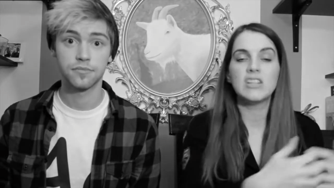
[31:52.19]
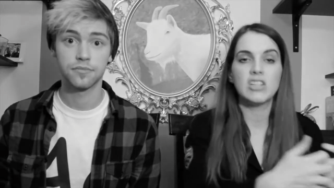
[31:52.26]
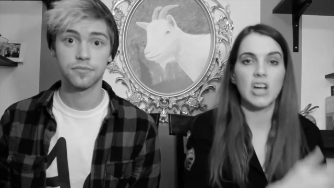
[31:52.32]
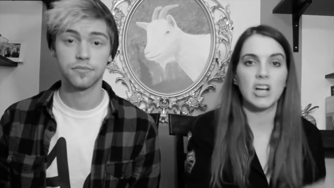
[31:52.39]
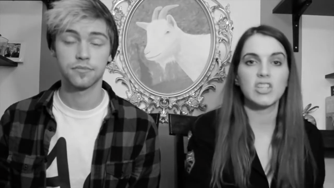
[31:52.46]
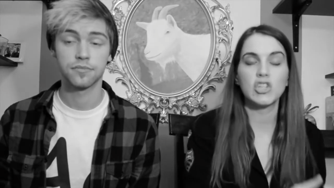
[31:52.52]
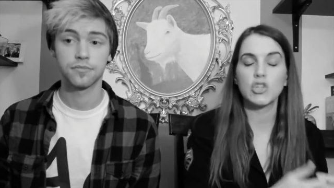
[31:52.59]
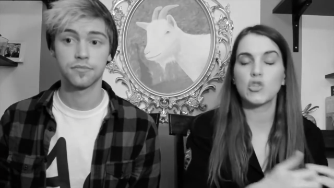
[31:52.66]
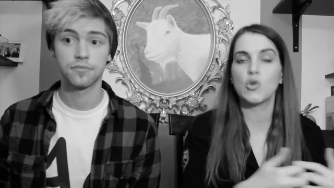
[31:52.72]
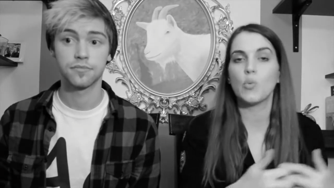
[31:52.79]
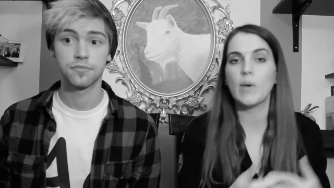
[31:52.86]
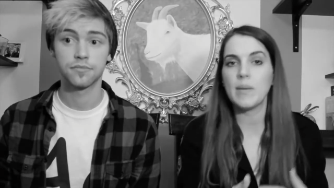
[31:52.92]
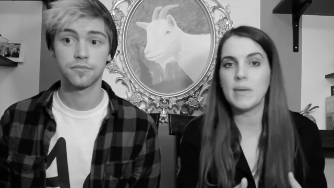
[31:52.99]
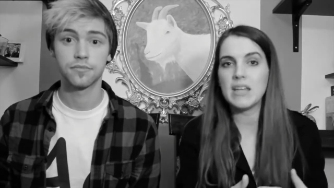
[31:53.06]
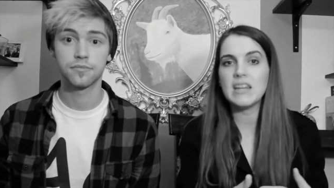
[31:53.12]
Speaker 1: touch the
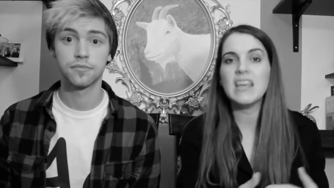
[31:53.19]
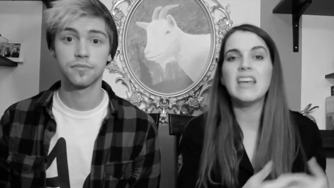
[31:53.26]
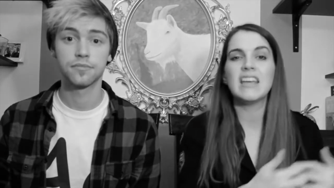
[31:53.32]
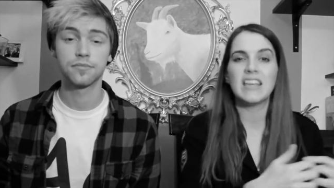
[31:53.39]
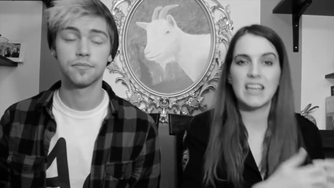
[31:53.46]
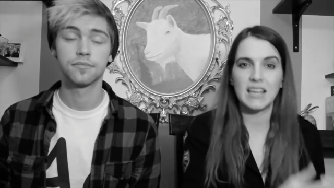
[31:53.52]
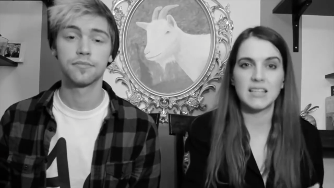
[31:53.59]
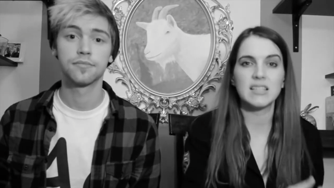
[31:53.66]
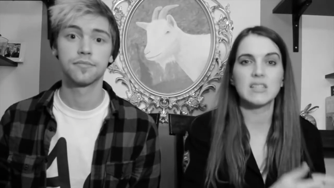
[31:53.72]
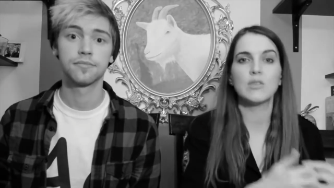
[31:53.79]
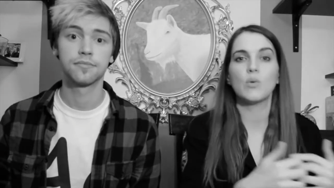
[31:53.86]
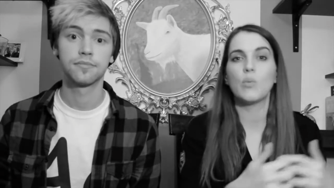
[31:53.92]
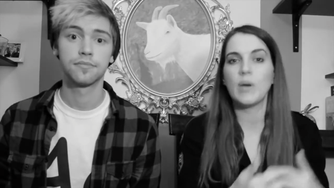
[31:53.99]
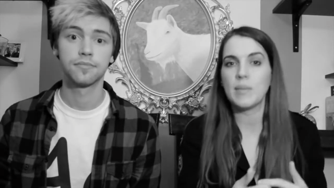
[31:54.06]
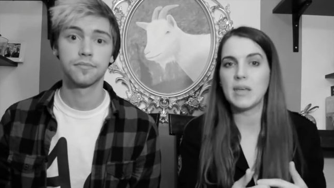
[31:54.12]
women, kiss
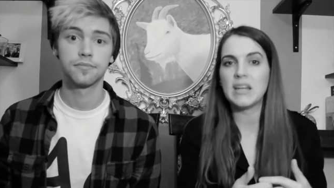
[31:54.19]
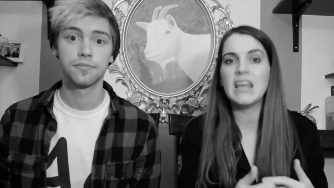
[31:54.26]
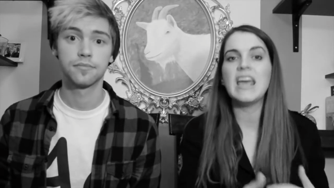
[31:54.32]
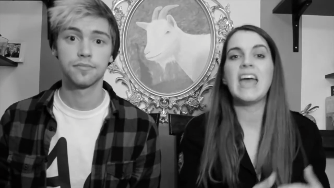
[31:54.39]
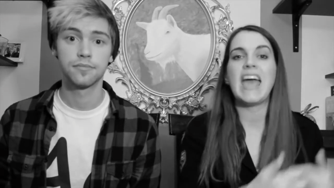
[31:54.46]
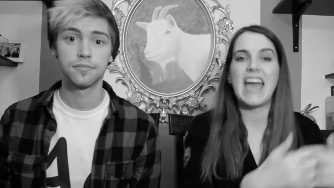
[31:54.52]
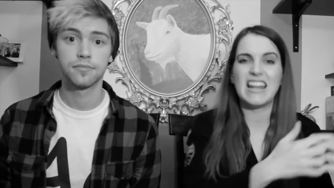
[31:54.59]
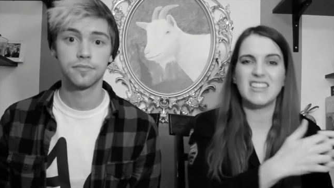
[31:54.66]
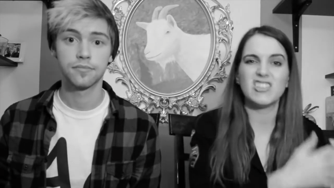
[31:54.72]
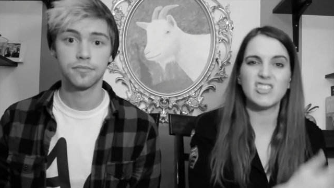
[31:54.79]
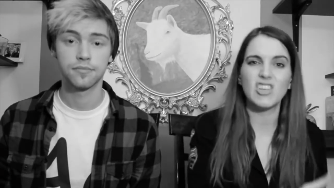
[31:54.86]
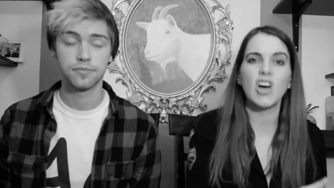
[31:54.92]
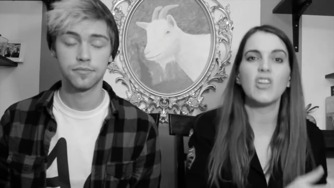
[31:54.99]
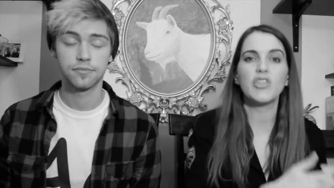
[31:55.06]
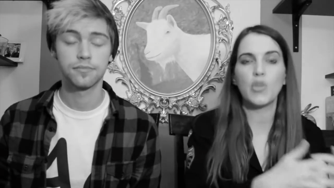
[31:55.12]
the women, and
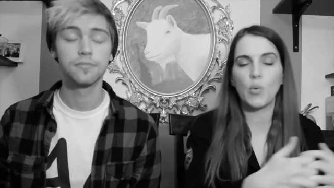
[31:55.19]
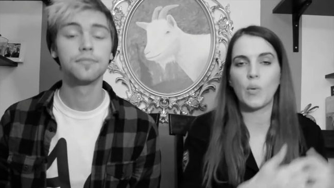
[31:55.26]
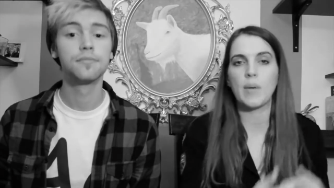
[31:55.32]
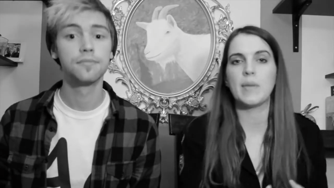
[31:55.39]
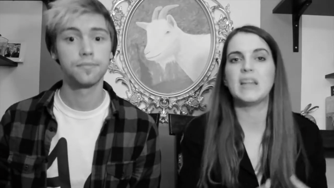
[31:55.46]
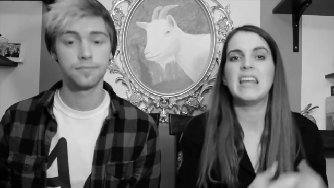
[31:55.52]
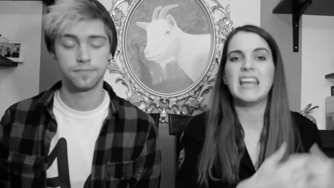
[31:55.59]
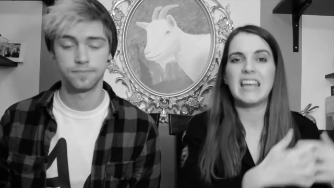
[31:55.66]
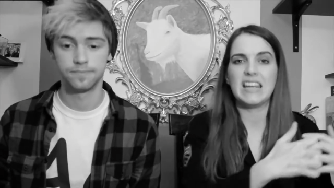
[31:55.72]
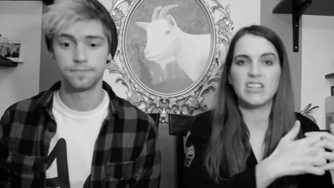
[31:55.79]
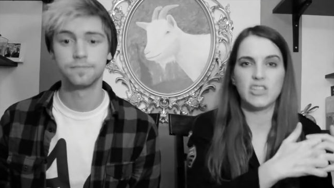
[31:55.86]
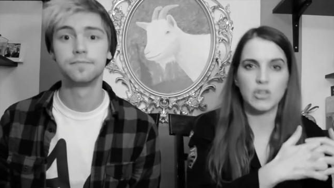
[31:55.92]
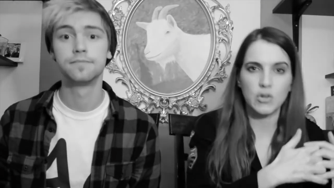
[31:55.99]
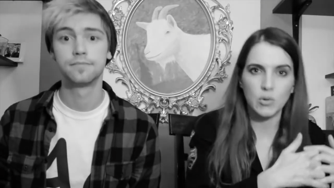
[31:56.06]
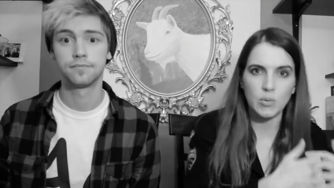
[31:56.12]
insult the women in
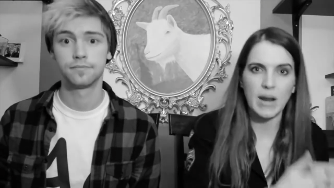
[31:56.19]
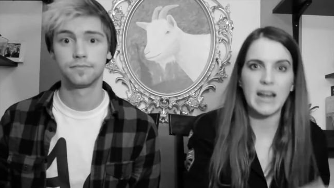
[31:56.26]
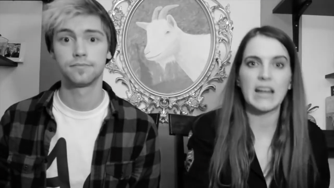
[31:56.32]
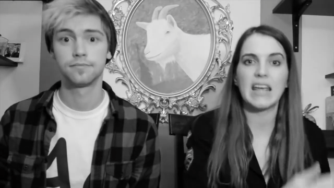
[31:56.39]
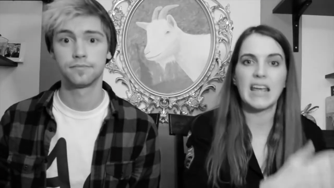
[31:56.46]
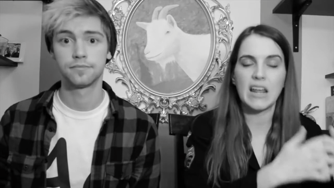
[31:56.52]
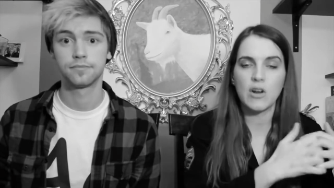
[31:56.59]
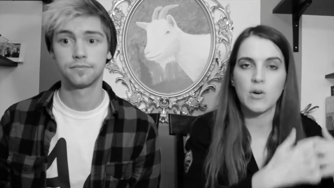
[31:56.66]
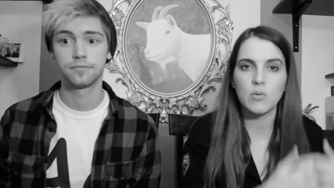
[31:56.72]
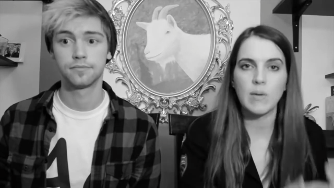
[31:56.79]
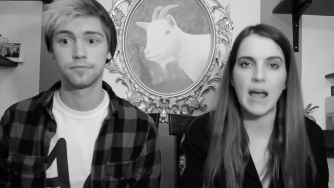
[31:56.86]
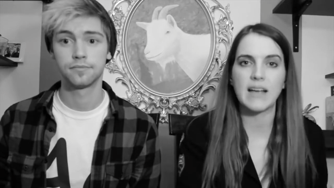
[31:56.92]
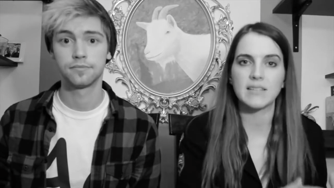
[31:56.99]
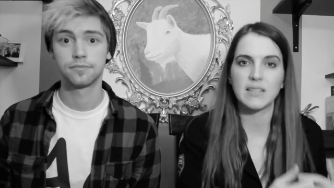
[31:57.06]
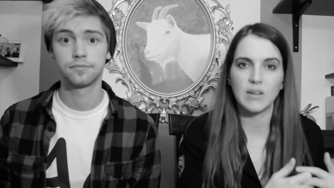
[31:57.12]
degrading and
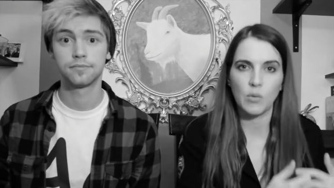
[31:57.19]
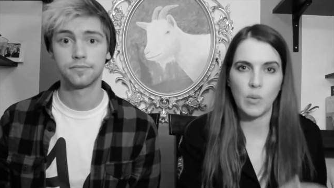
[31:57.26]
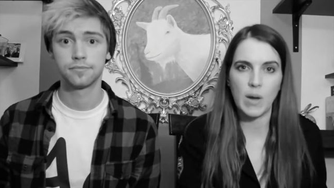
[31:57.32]
harassing